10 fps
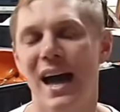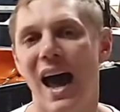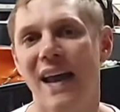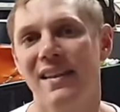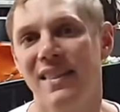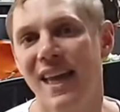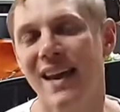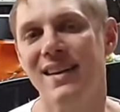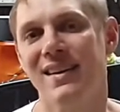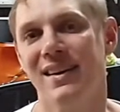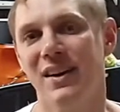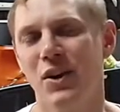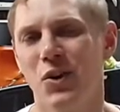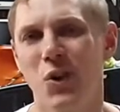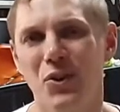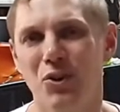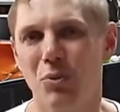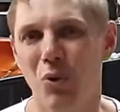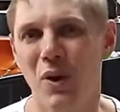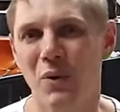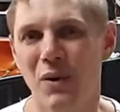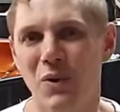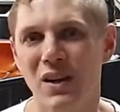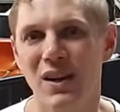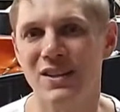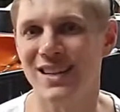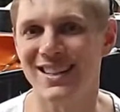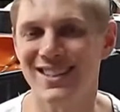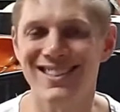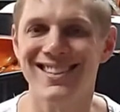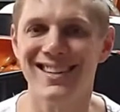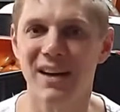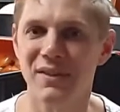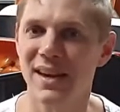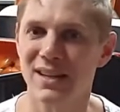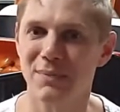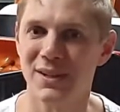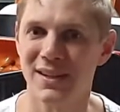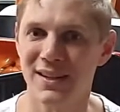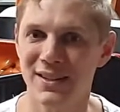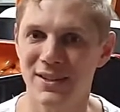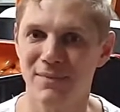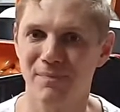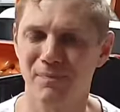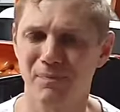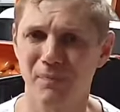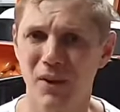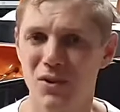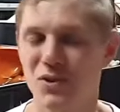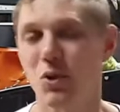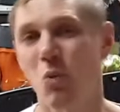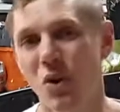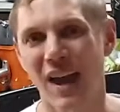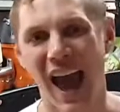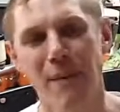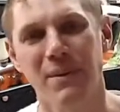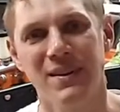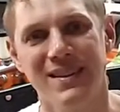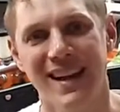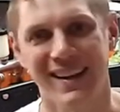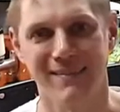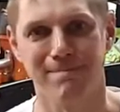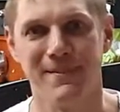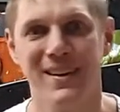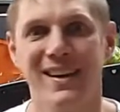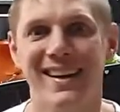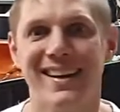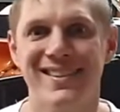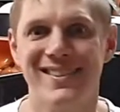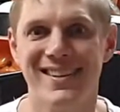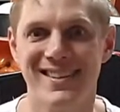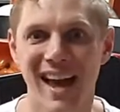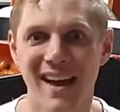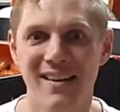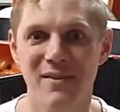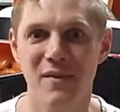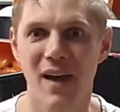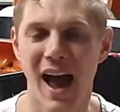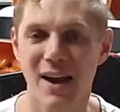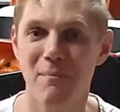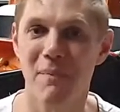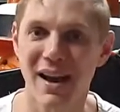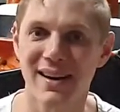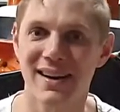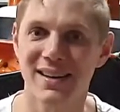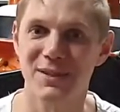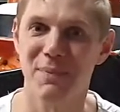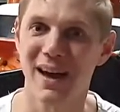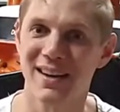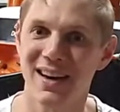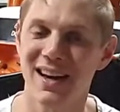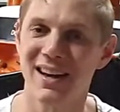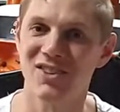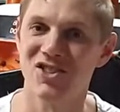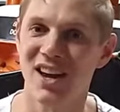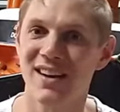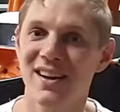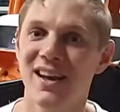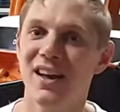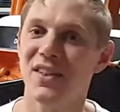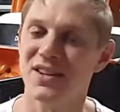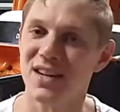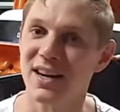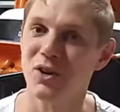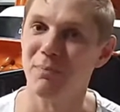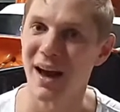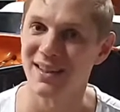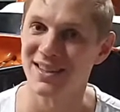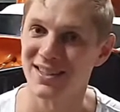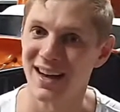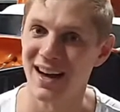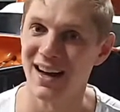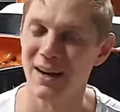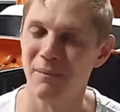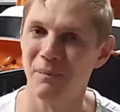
and then got to a point where he realized he just didn't have the expertise. So what had happened, Deck, is that Dad had a mate in his backyard shed that said he could paint this car.